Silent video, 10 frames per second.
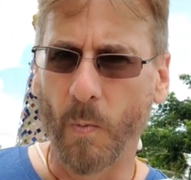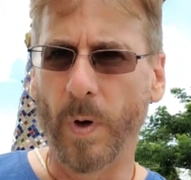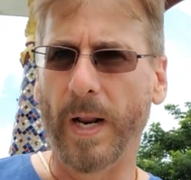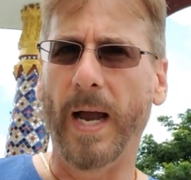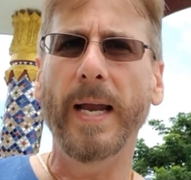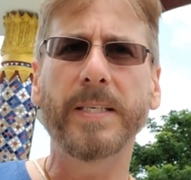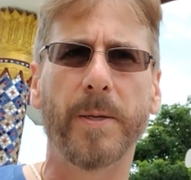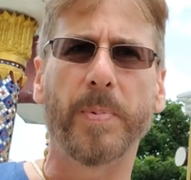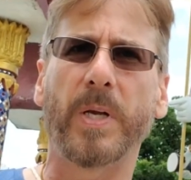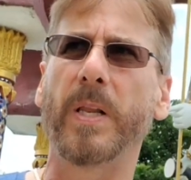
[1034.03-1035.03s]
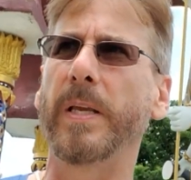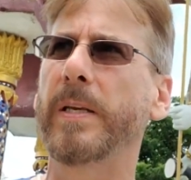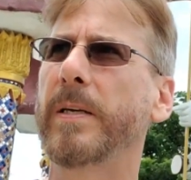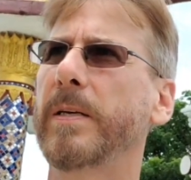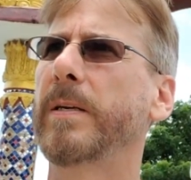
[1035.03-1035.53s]
what I
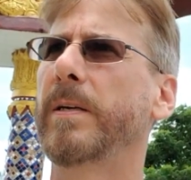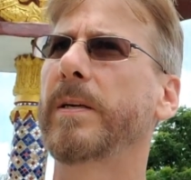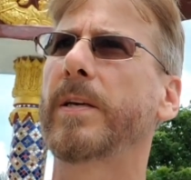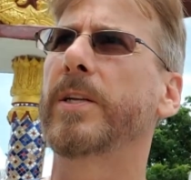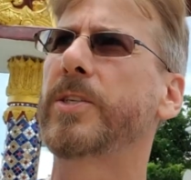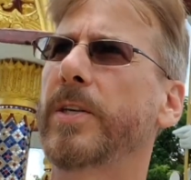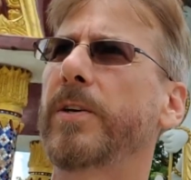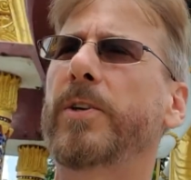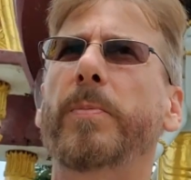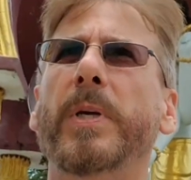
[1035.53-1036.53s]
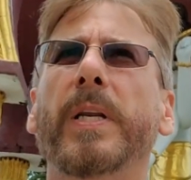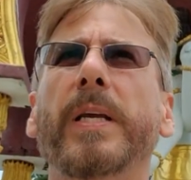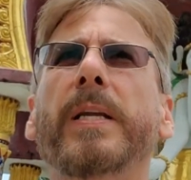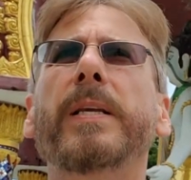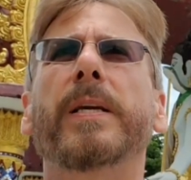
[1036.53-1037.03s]
typically consider to be
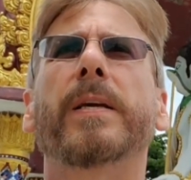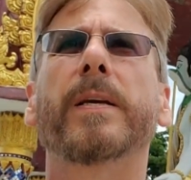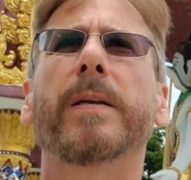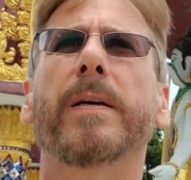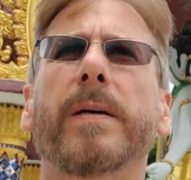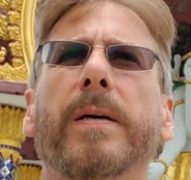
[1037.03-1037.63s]
an Indian